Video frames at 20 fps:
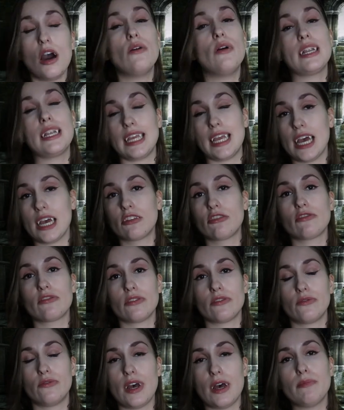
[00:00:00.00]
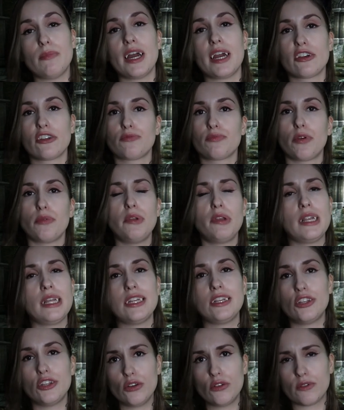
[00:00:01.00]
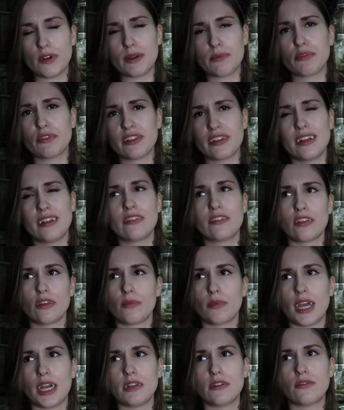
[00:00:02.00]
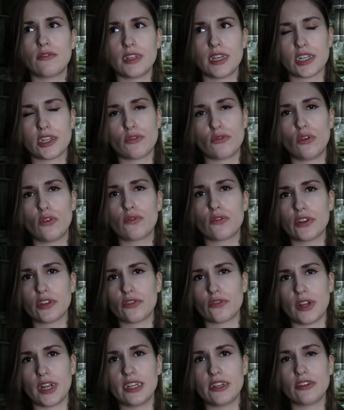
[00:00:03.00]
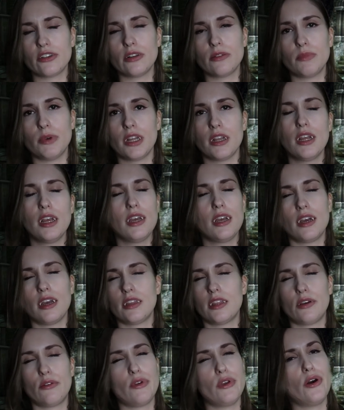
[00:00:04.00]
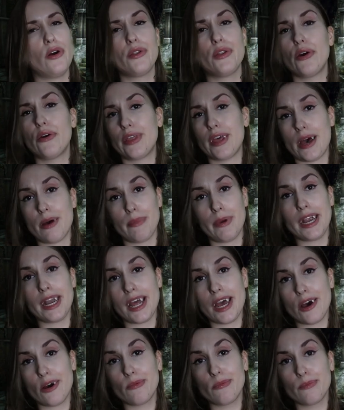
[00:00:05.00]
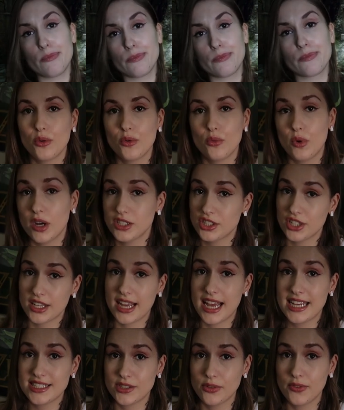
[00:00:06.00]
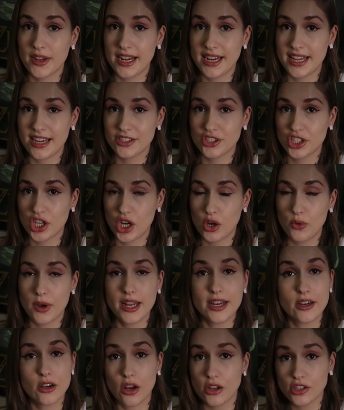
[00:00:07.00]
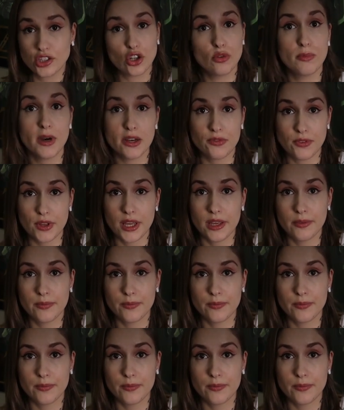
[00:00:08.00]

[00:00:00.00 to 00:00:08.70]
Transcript: Oh, and yes, vampires probably do represent some kind of sexual frustration, but I think we all know that by now. Watch the Castlevania show and also Buffy.